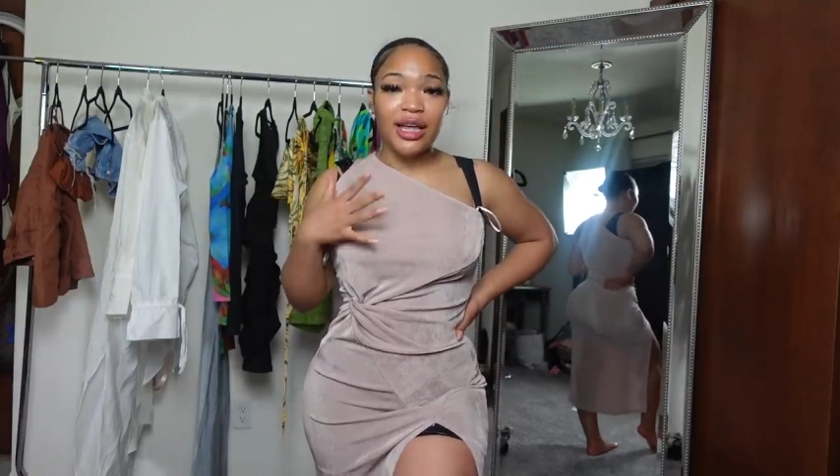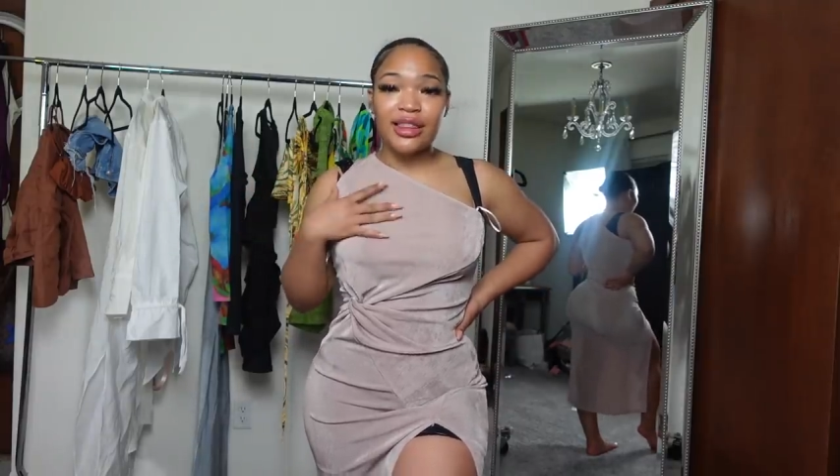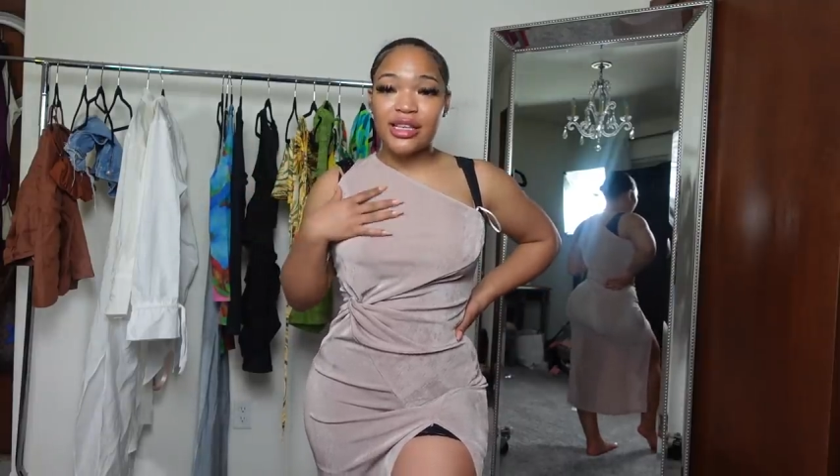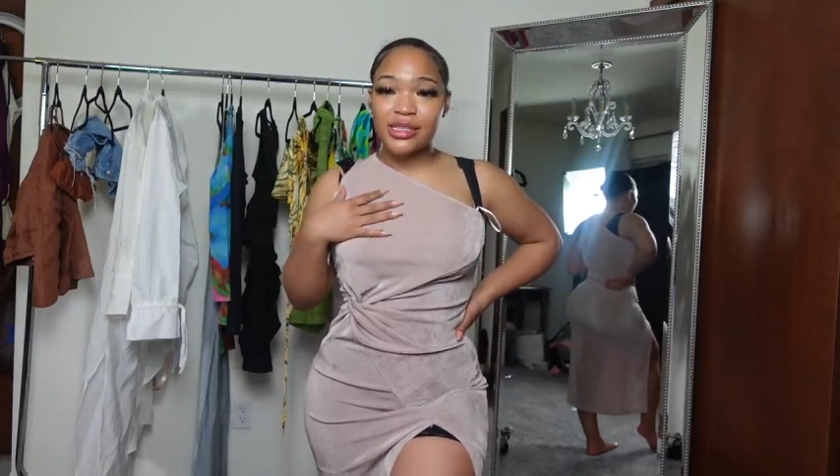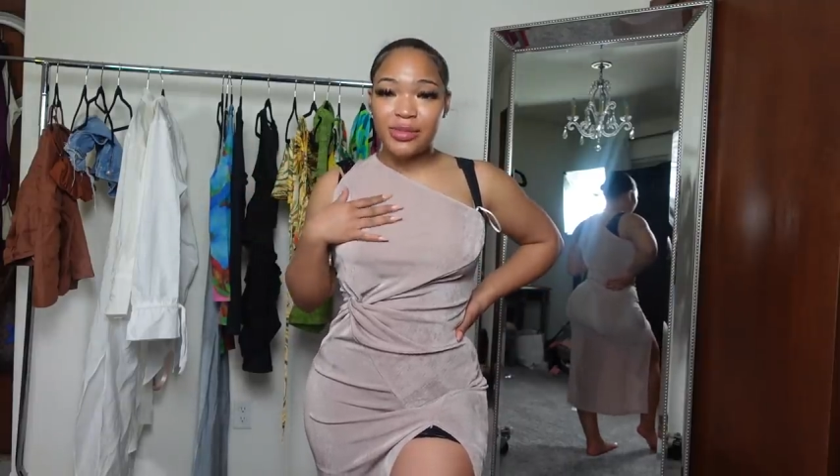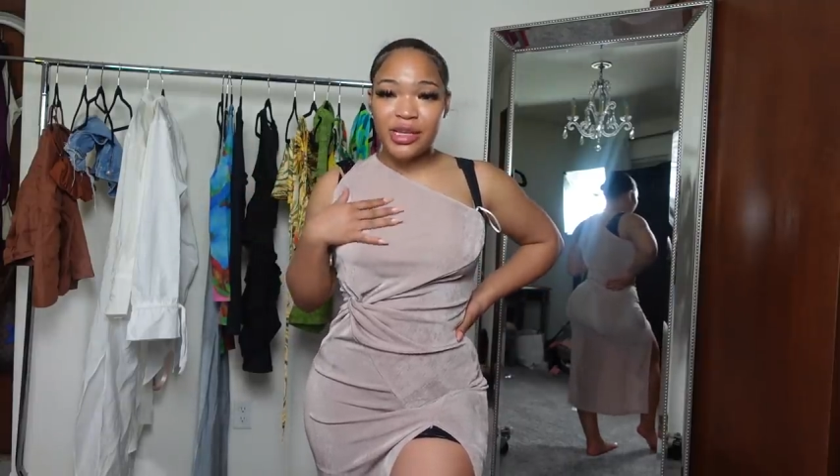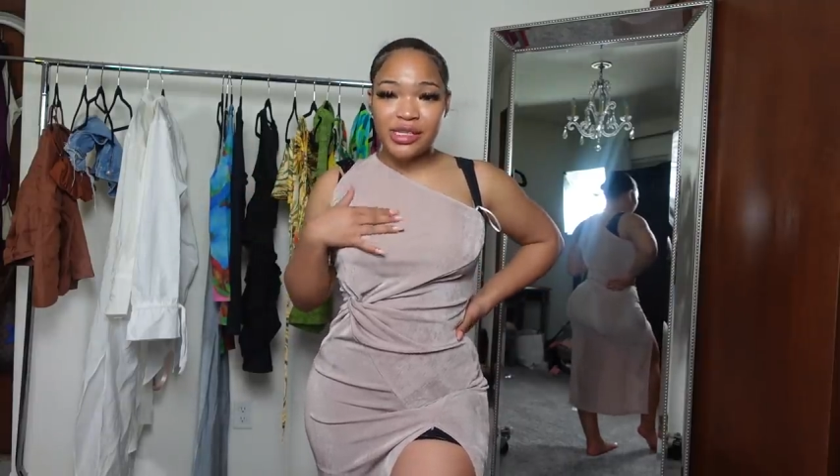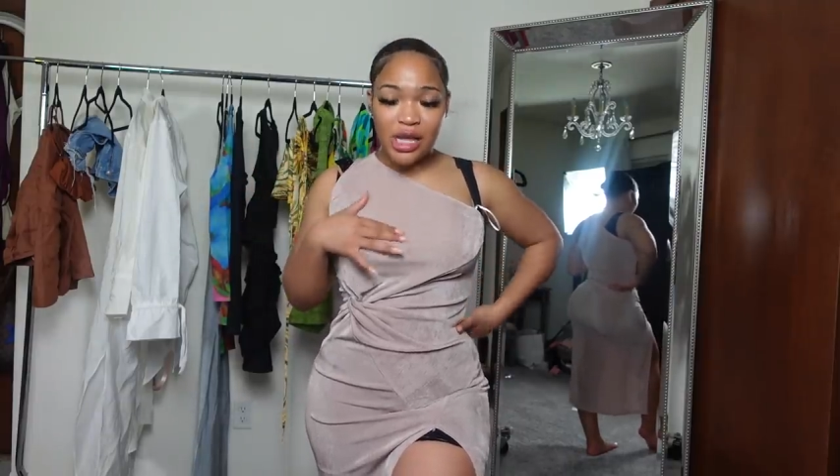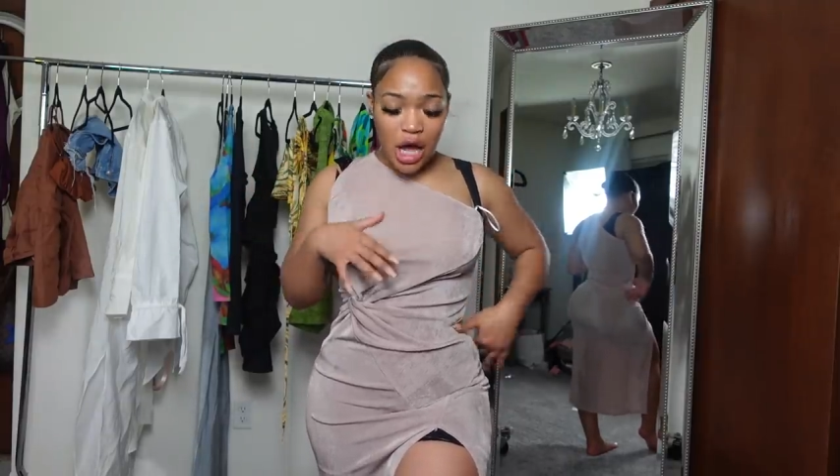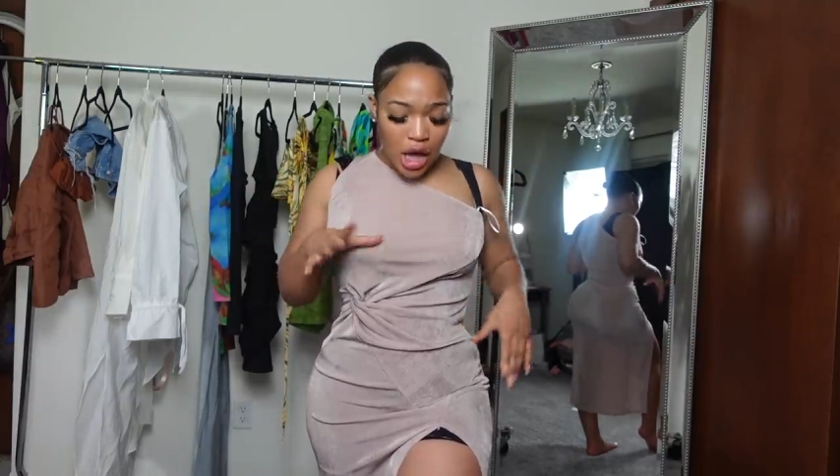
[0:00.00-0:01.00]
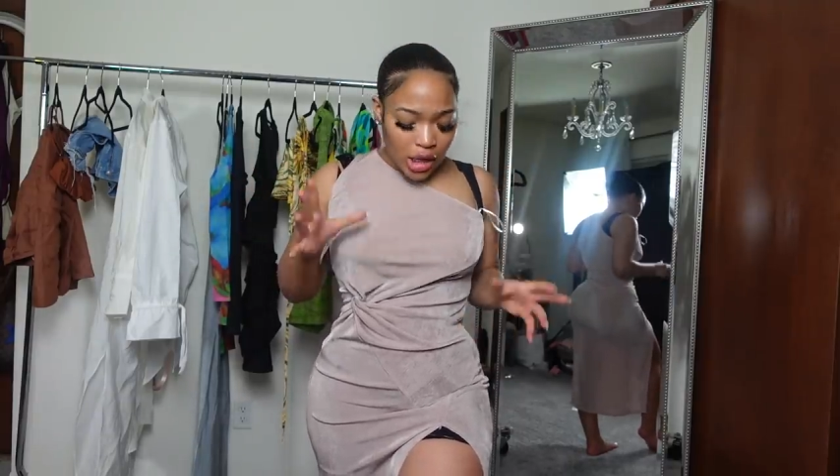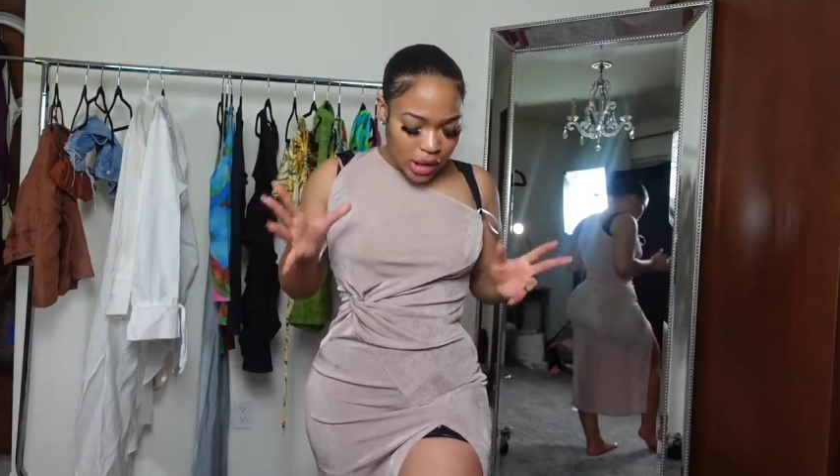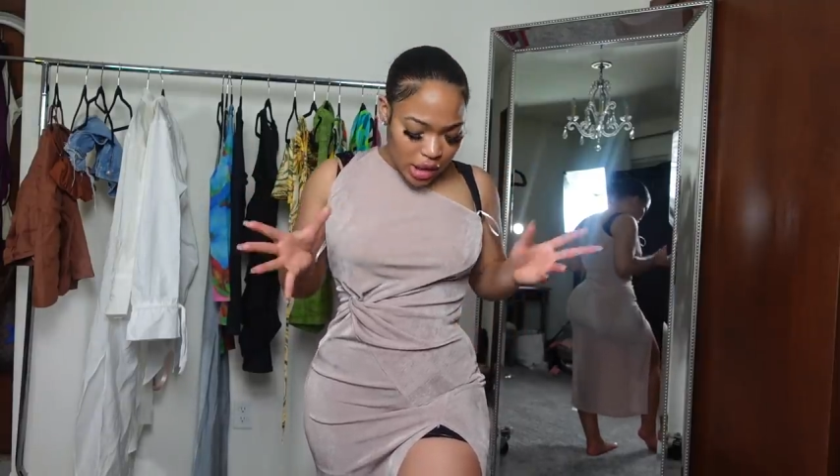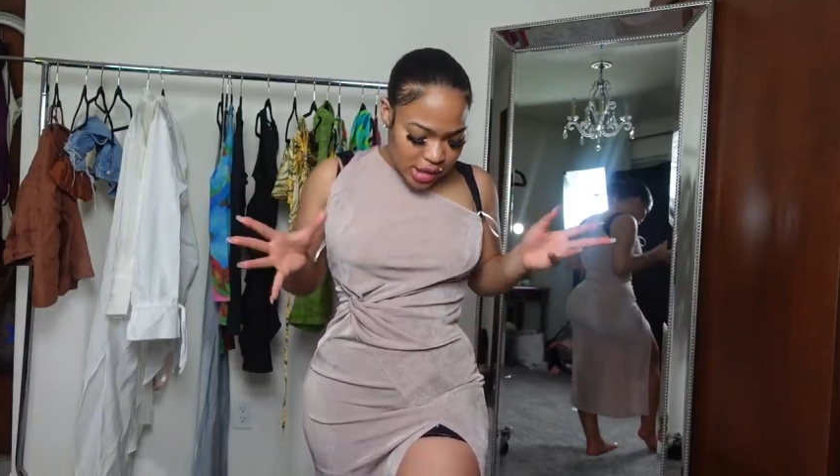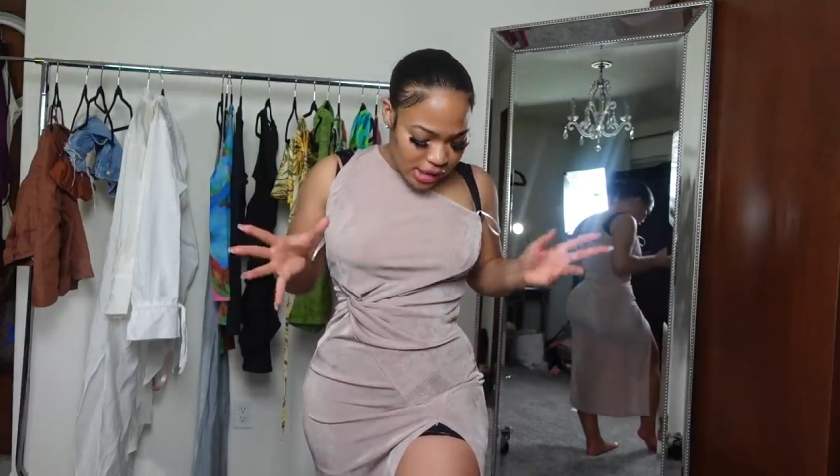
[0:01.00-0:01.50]
Like this piece
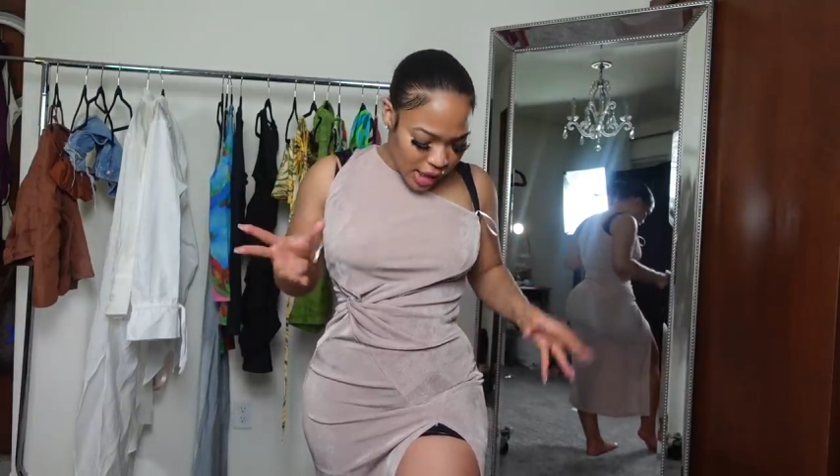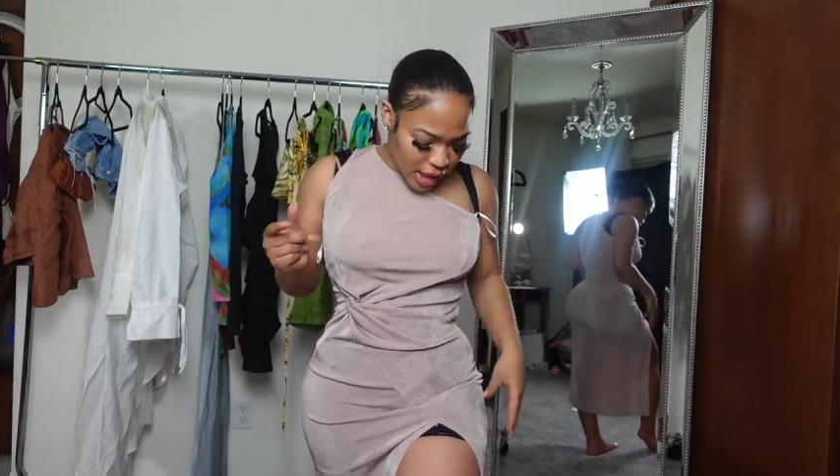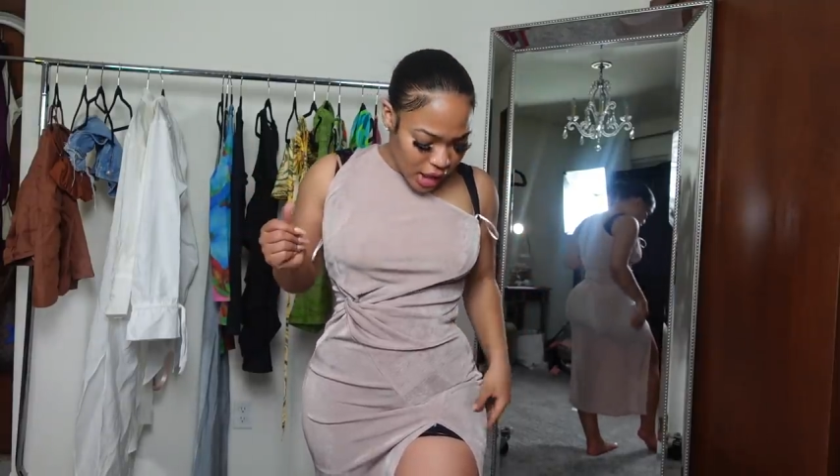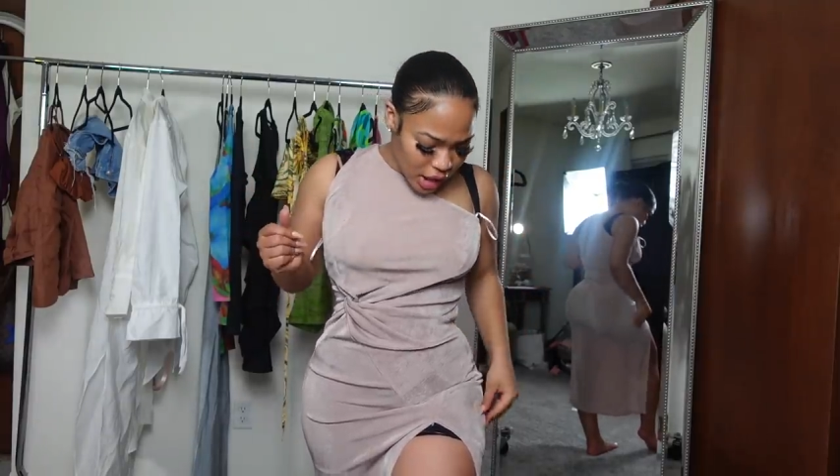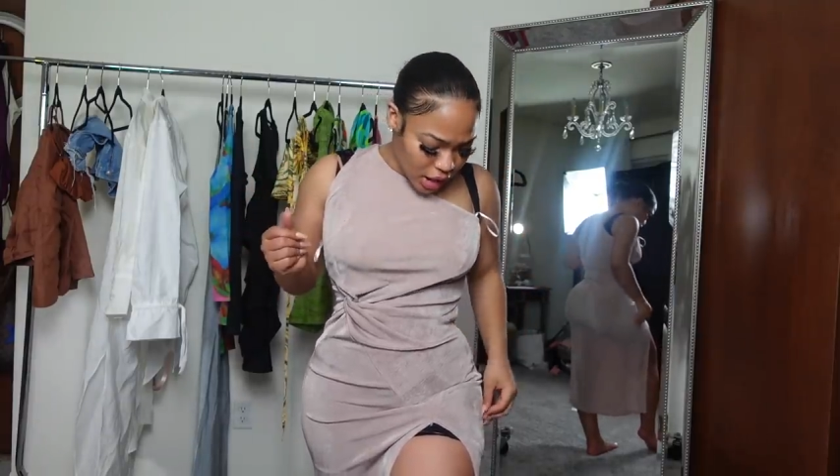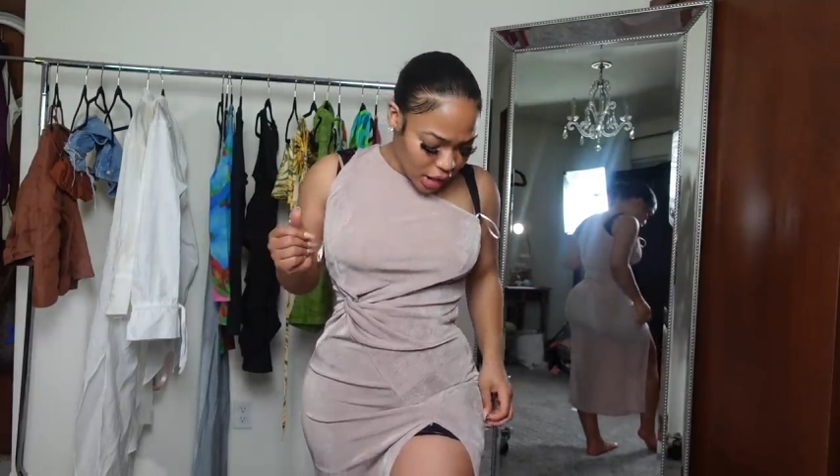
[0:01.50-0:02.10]
looks like